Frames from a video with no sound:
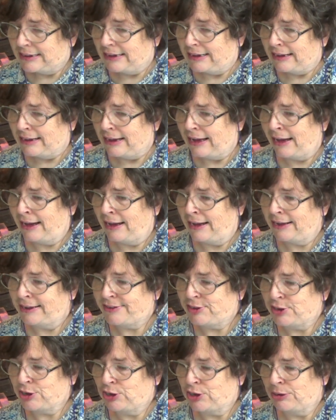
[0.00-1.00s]
It's
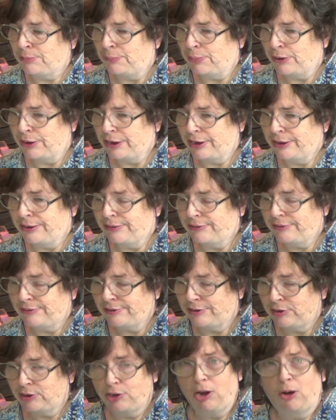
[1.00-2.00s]
a good book.
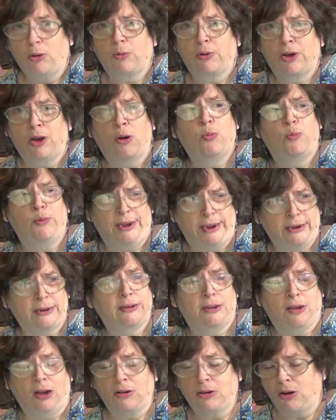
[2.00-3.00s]
Go read it.
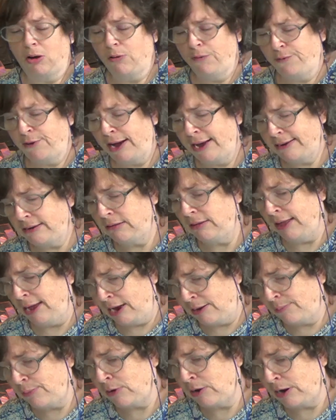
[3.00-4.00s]
Go find a
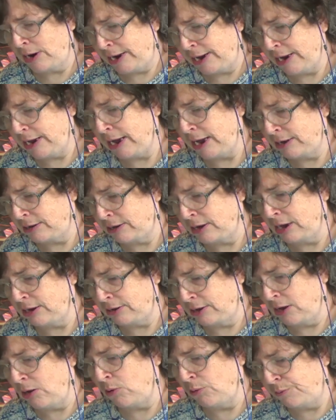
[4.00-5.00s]
library and
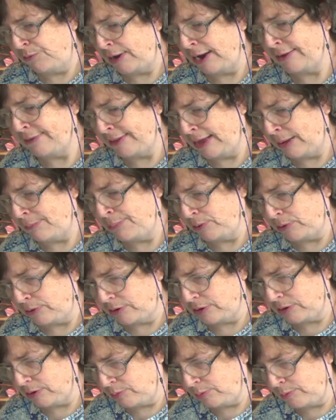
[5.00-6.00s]
go find that book,
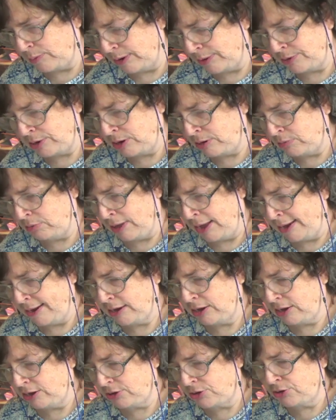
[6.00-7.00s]
whether you
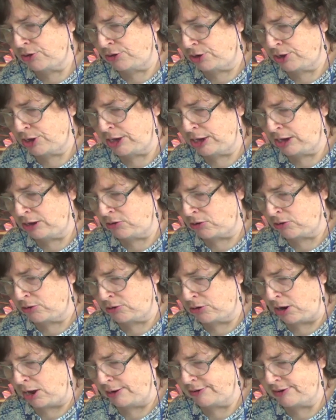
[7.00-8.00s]
like cooking or
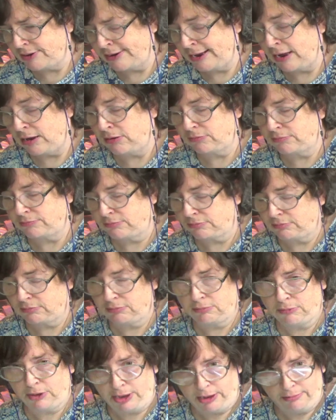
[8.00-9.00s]
not. Now,
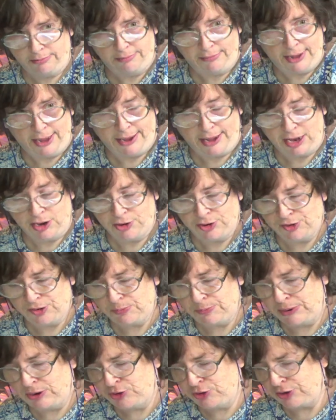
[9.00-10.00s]
like I just
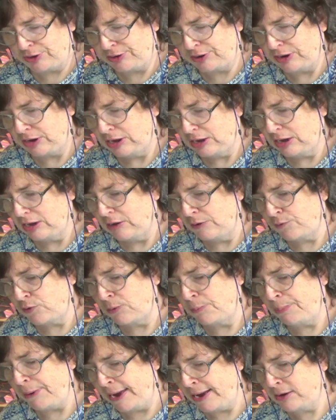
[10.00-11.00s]
mentioned, for
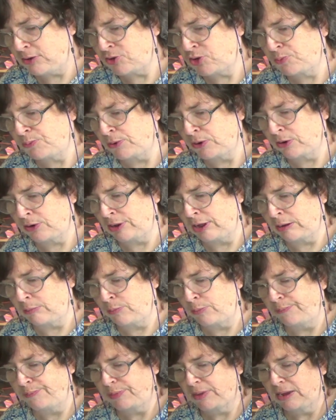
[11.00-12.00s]
Baker's Book Club,
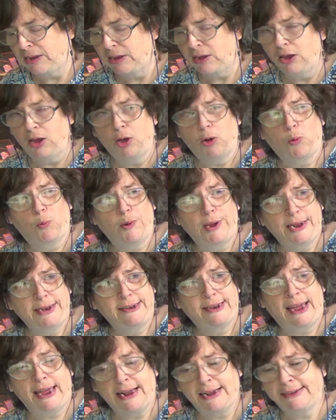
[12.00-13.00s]
we
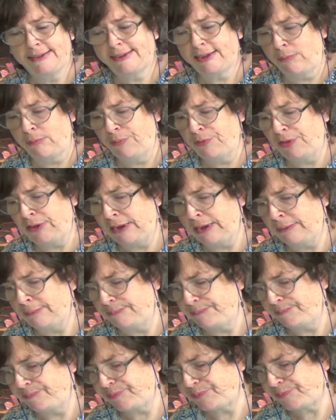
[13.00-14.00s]
take something
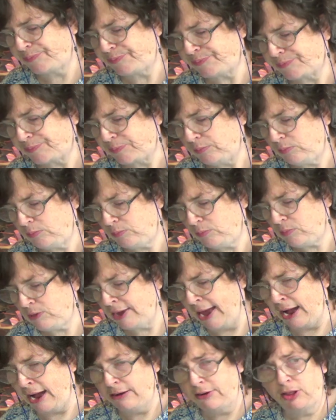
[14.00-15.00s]

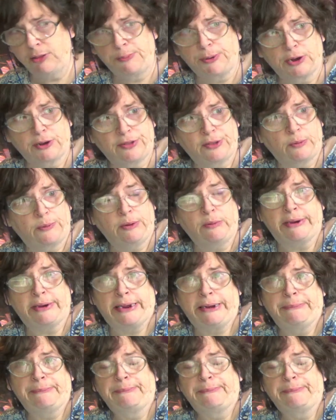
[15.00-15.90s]
out of the book that we read,